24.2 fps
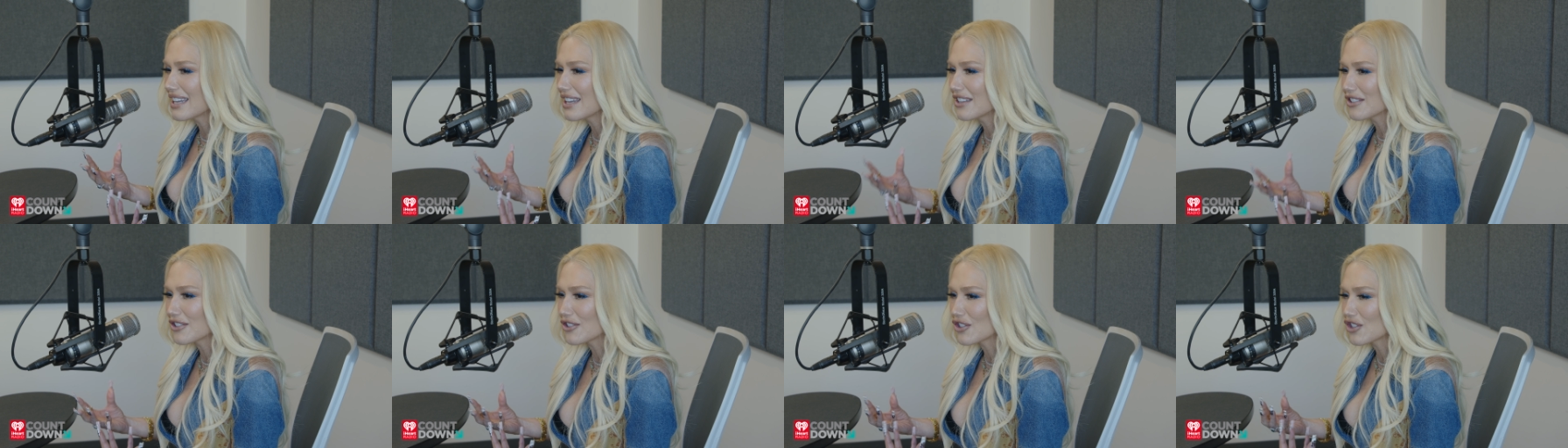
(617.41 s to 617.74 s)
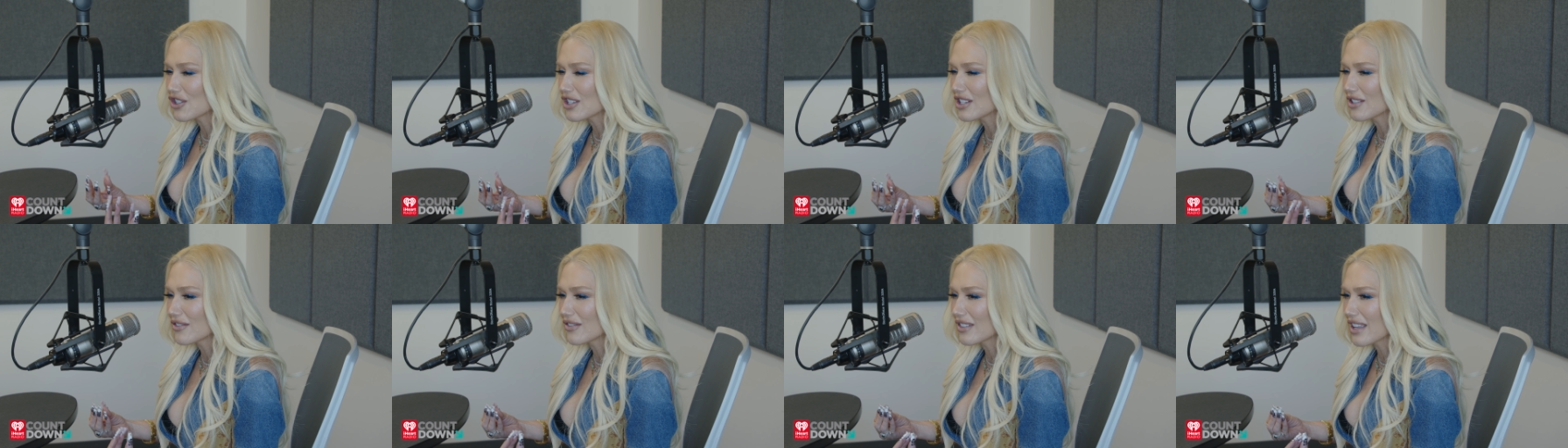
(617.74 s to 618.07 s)

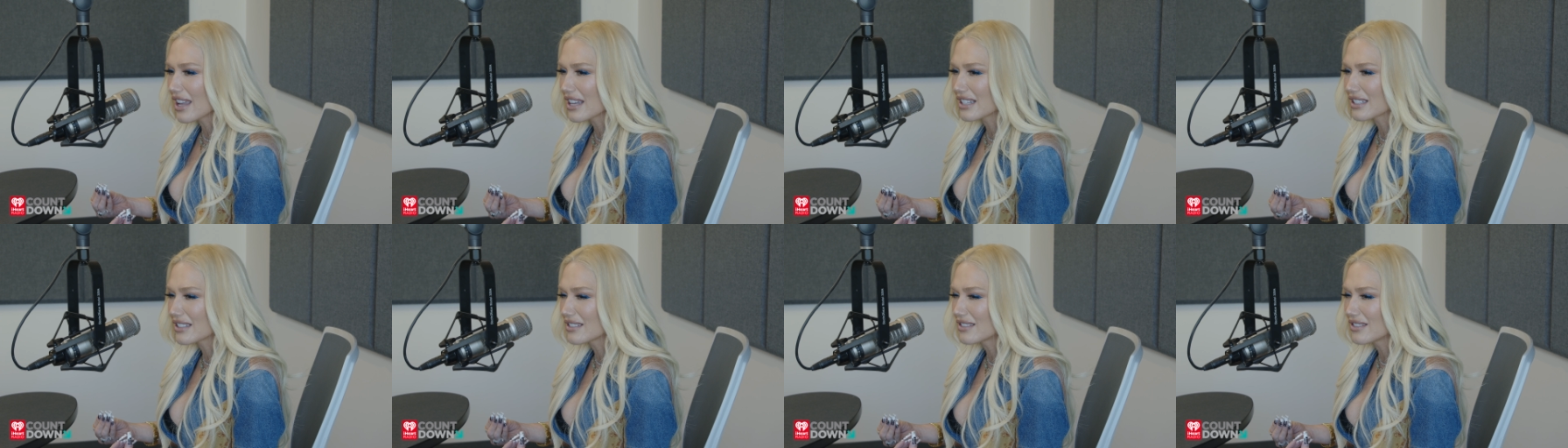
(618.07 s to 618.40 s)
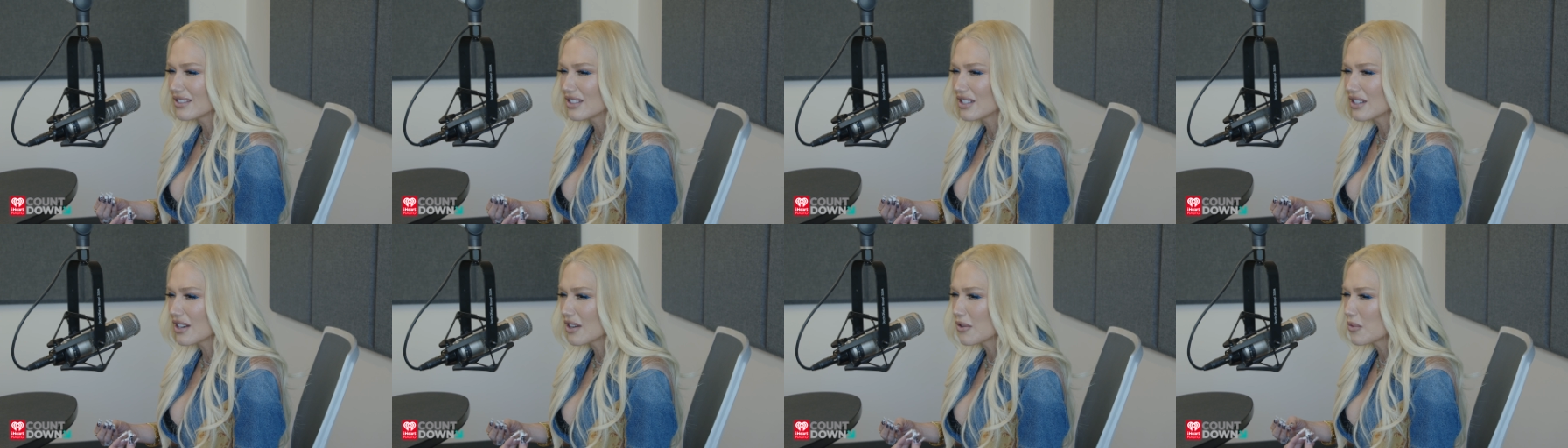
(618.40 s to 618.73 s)
energy of like,
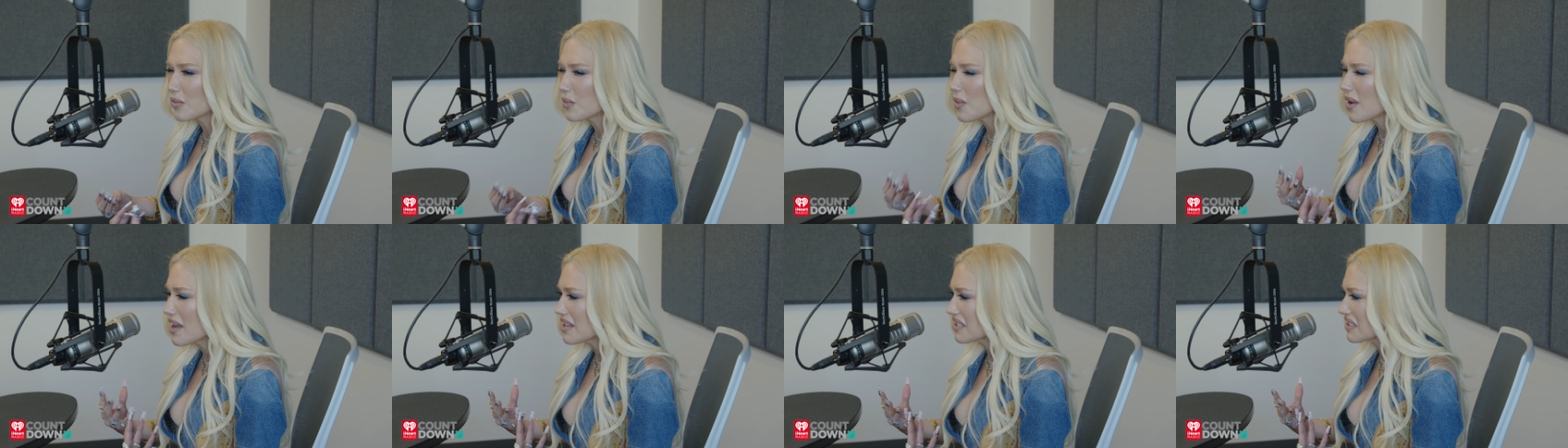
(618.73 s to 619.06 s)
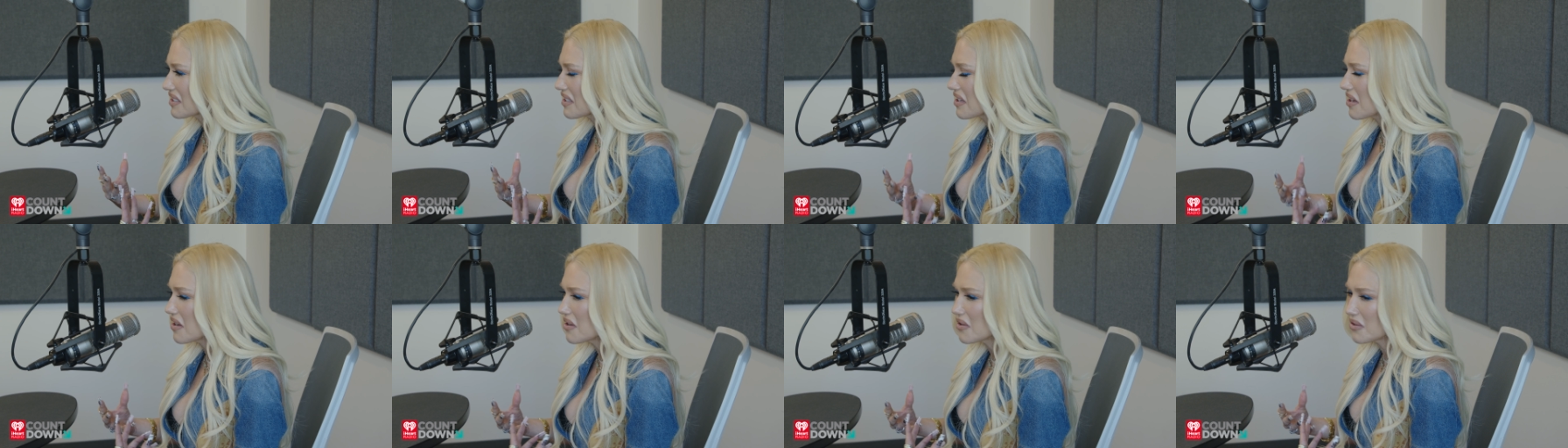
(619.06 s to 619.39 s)
oh, you know,
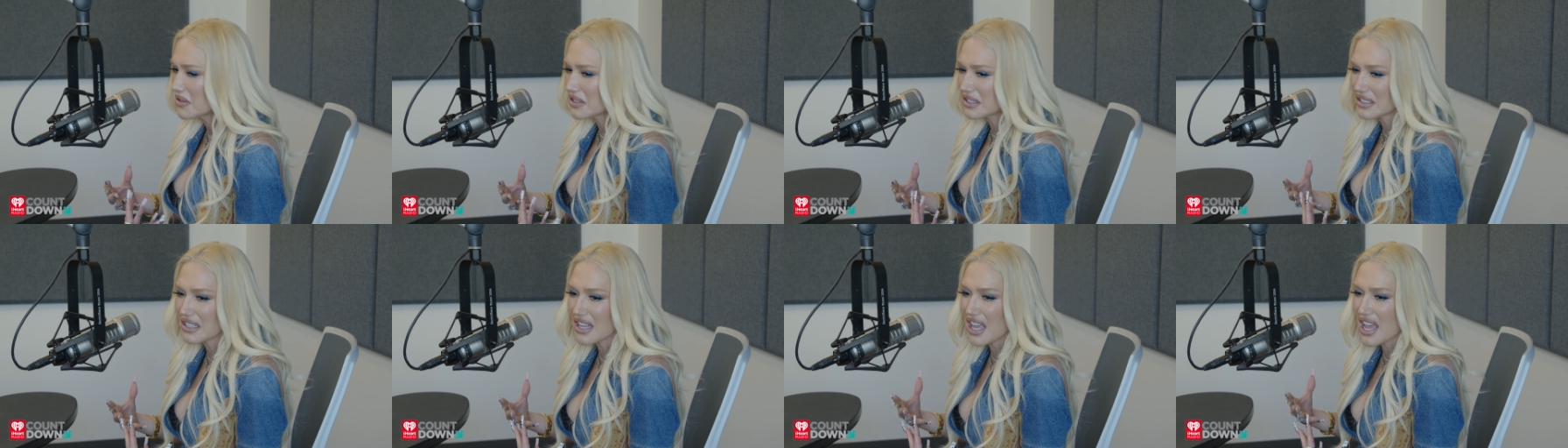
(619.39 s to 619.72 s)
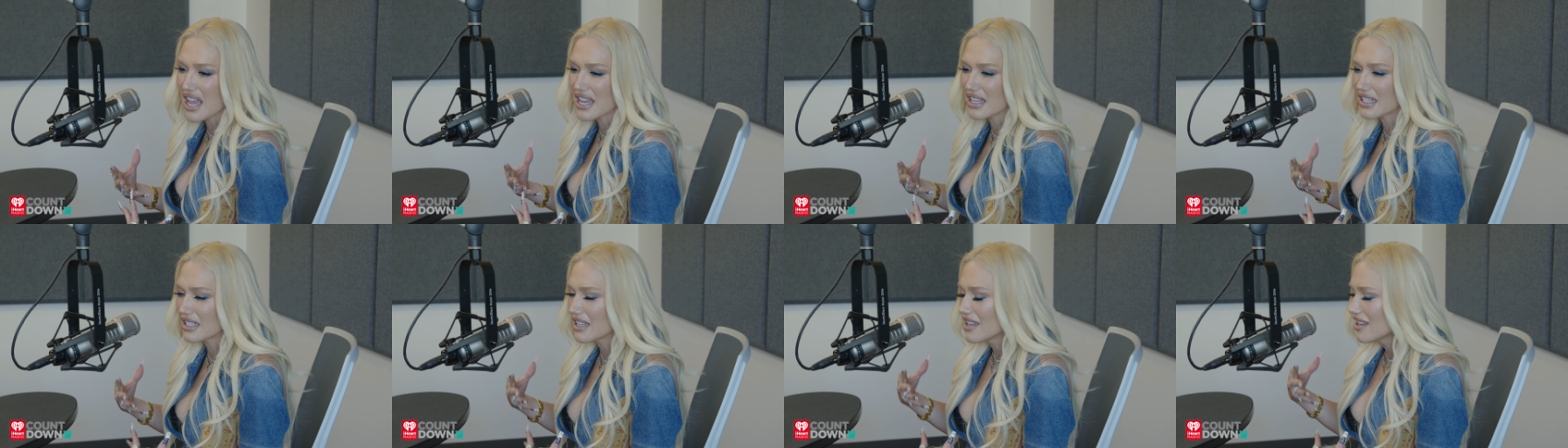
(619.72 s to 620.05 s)
West Coast,
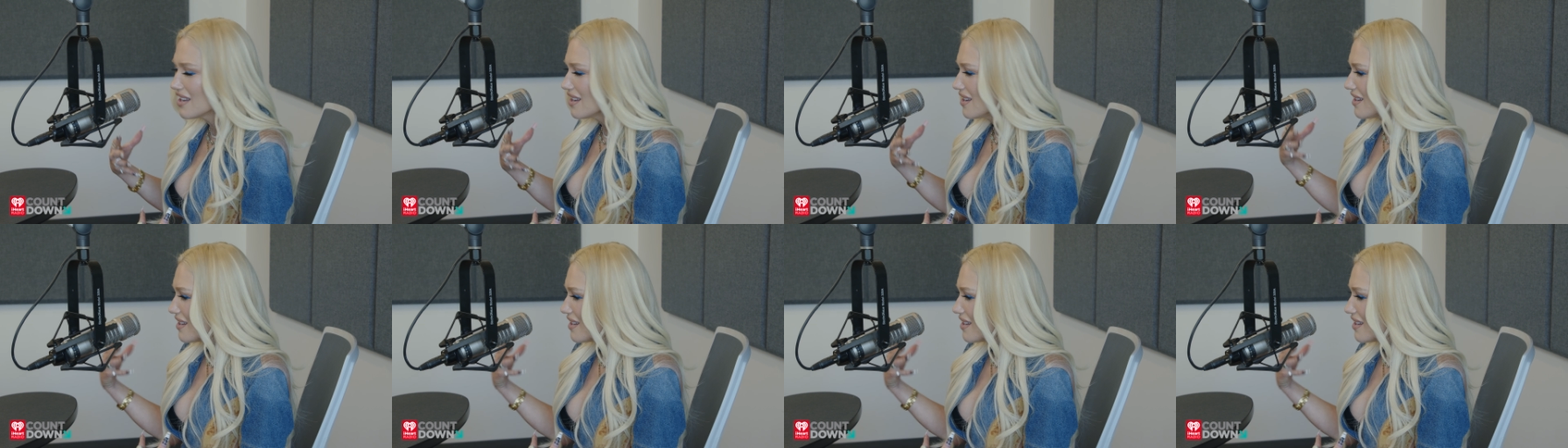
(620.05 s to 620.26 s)
like,